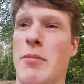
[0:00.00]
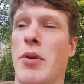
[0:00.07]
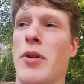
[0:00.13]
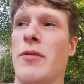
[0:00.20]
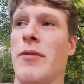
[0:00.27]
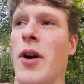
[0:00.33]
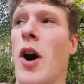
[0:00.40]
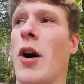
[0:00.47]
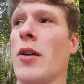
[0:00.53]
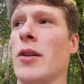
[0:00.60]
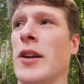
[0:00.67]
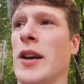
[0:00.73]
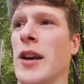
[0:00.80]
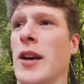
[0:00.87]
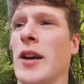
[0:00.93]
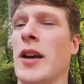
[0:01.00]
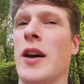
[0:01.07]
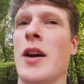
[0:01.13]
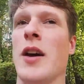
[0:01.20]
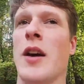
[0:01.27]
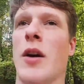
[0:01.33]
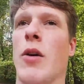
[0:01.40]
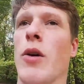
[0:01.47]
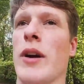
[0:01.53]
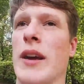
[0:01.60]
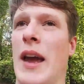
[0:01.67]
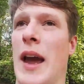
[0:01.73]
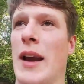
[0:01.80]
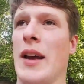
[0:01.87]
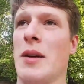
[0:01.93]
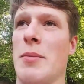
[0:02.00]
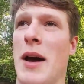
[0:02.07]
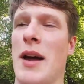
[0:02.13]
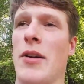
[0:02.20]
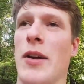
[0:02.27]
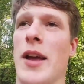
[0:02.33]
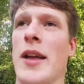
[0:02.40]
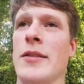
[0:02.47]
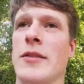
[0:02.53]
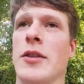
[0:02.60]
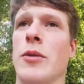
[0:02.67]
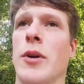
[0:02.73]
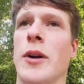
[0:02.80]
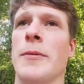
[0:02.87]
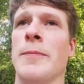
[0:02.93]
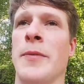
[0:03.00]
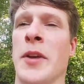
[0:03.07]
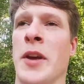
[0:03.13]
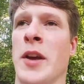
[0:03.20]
I've put hardly any organic matter into it.